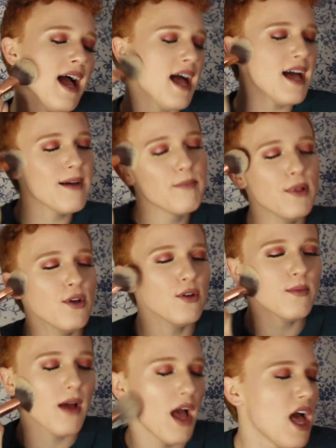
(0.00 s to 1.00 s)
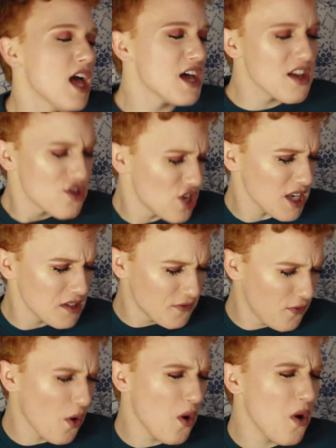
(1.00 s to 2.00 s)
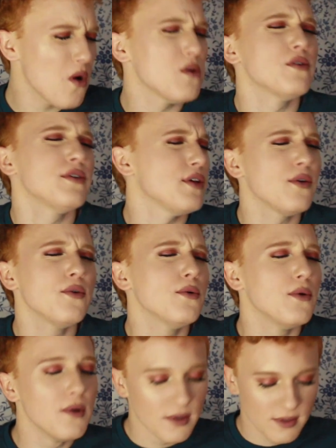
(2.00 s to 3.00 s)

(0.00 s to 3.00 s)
I'll do just for you.